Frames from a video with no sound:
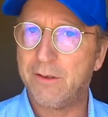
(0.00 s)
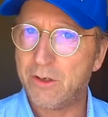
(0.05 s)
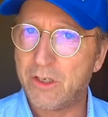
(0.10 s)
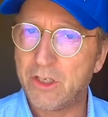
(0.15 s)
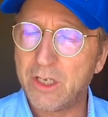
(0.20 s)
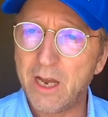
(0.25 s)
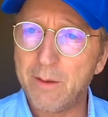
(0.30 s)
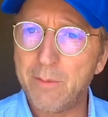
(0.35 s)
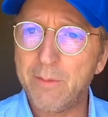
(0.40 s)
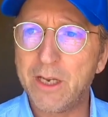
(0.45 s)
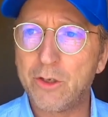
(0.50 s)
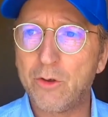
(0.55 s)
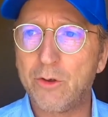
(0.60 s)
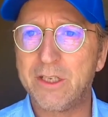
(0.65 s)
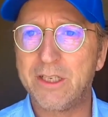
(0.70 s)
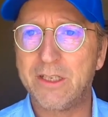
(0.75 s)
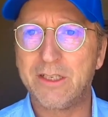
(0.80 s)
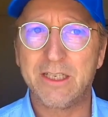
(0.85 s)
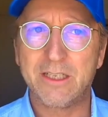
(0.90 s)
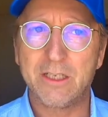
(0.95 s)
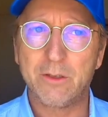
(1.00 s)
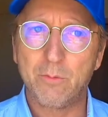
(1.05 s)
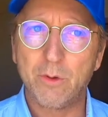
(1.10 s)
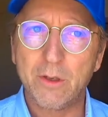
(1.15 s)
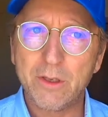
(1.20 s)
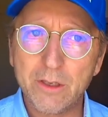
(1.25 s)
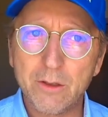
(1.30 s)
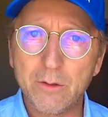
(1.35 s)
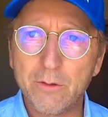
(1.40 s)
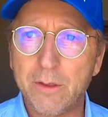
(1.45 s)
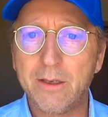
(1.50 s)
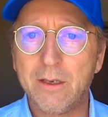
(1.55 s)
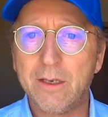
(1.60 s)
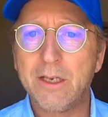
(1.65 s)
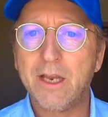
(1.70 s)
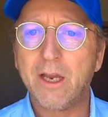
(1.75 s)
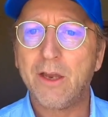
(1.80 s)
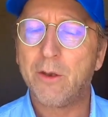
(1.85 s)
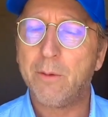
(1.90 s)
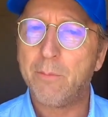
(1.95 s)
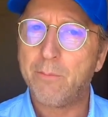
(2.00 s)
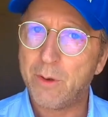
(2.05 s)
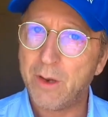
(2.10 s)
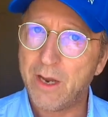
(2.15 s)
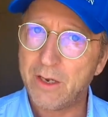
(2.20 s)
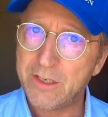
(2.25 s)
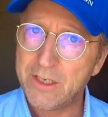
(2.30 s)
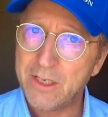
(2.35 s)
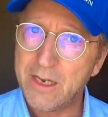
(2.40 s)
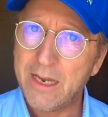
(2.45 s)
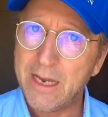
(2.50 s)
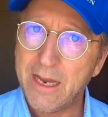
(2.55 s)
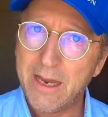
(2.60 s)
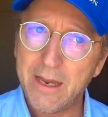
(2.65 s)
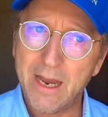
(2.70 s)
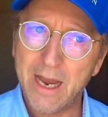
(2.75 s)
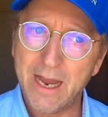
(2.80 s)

to share my criticism with them, to tell them personally,